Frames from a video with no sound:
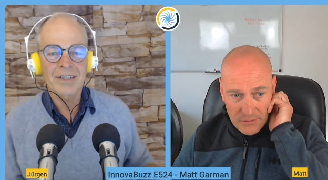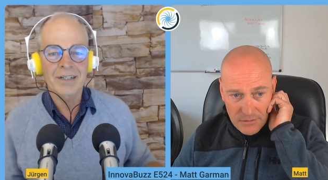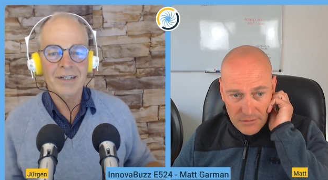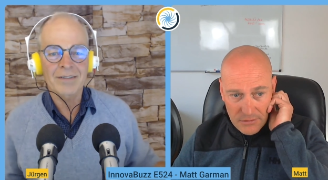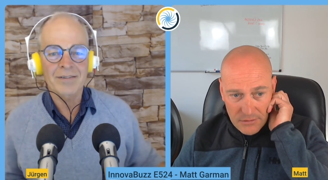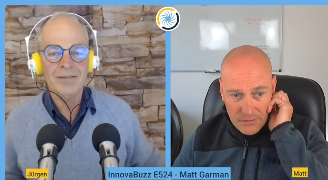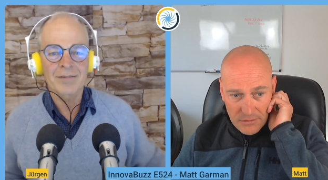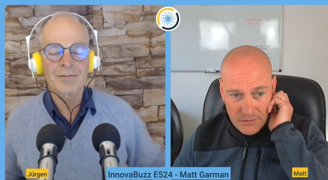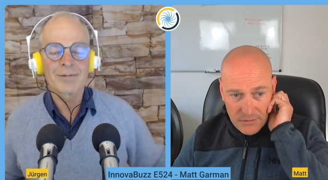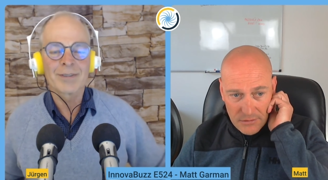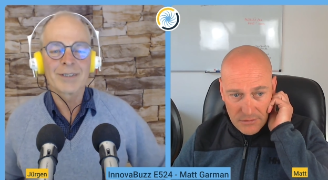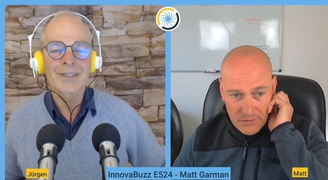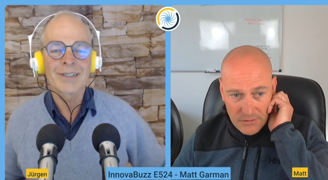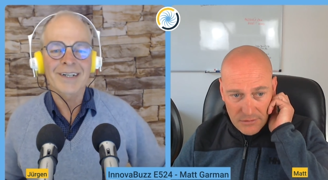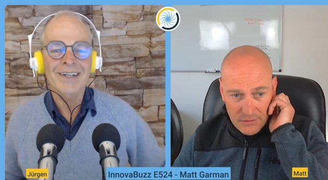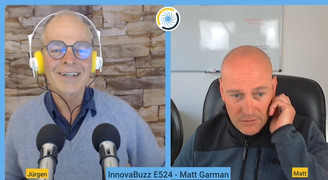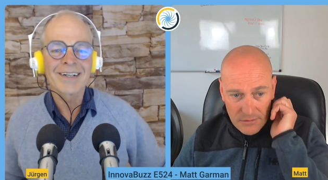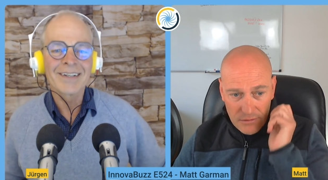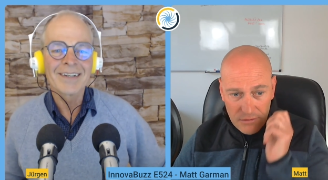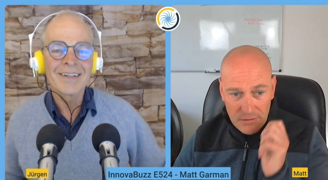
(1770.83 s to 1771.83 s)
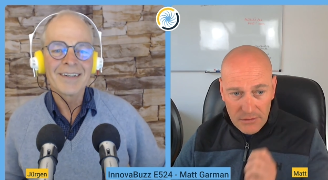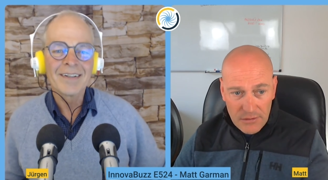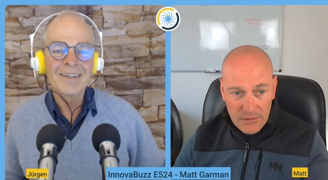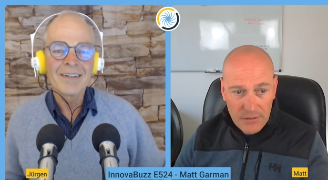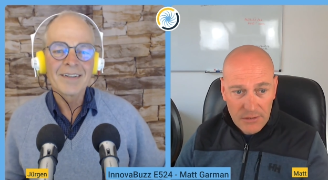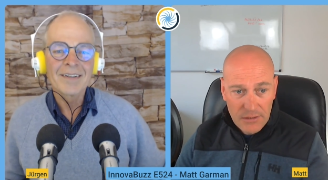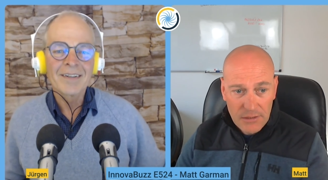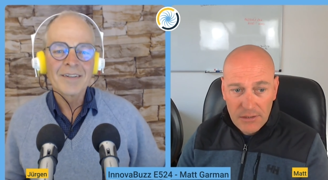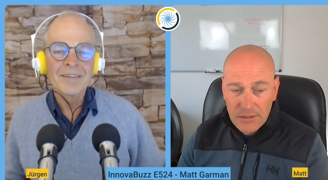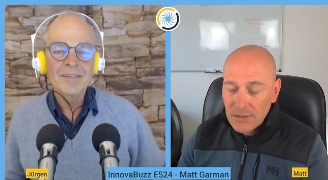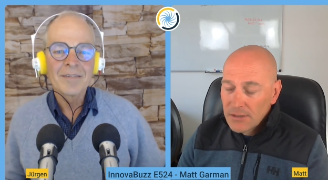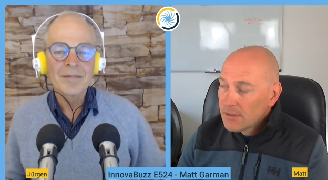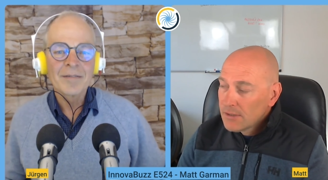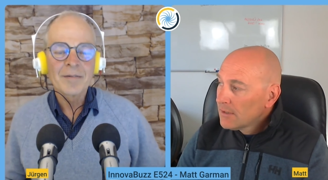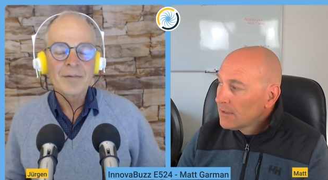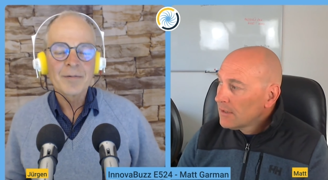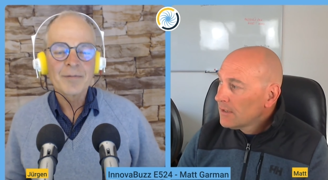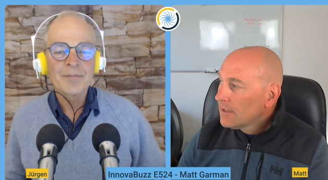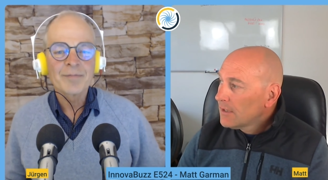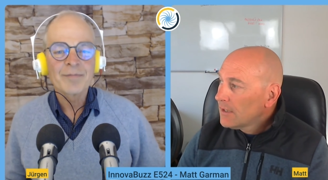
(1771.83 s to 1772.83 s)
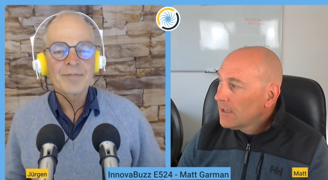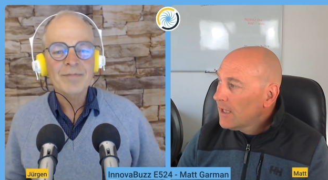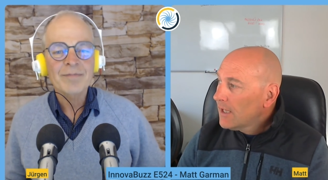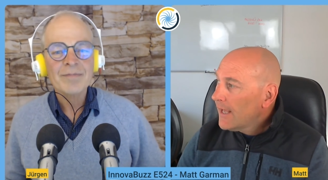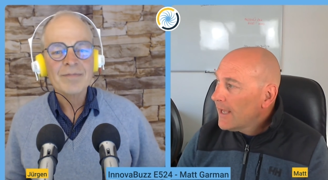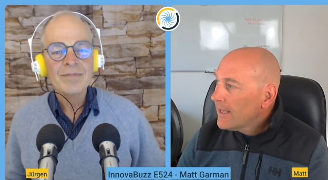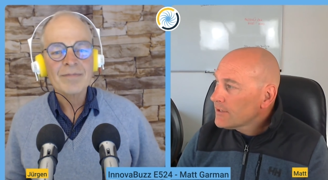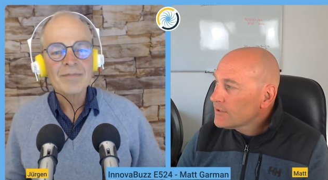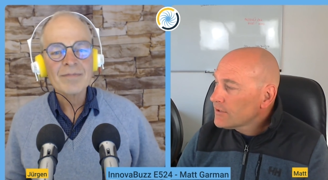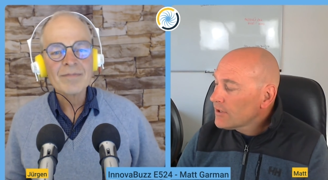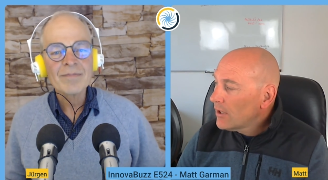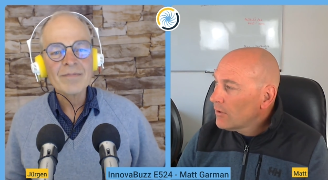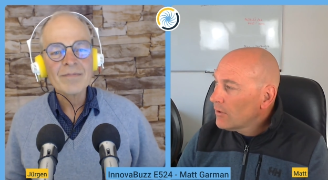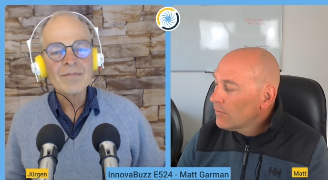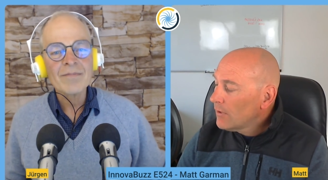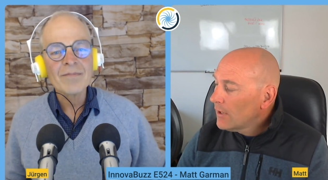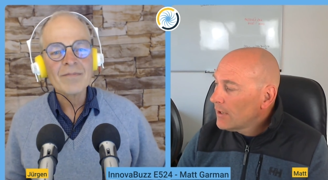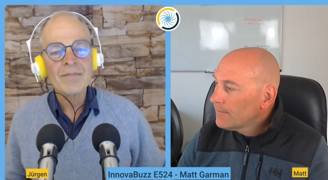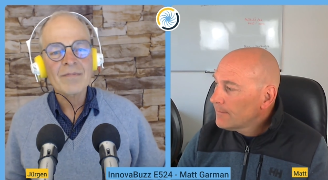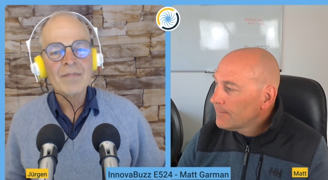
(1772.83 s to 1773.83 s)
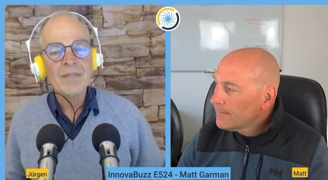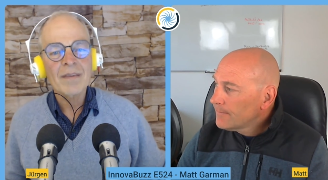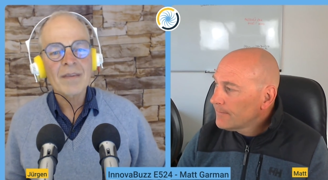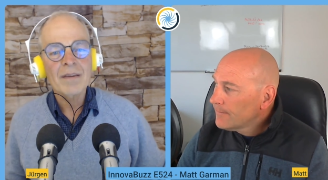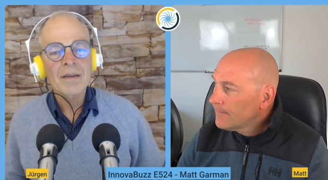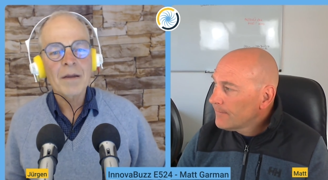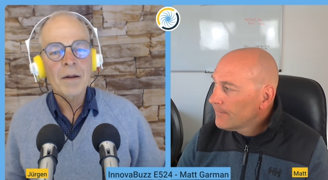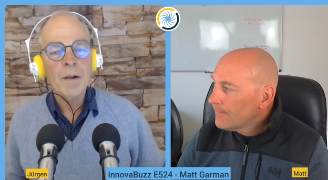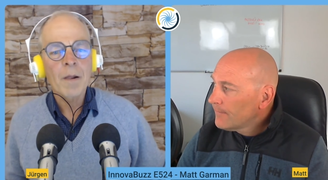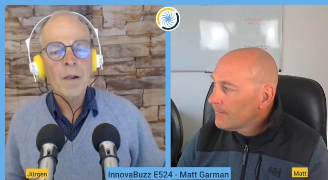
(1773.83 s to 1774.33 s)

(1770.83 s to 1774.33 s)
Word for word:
Speaker 1: it? How does it work?
Speaker 2: Yeah, so um,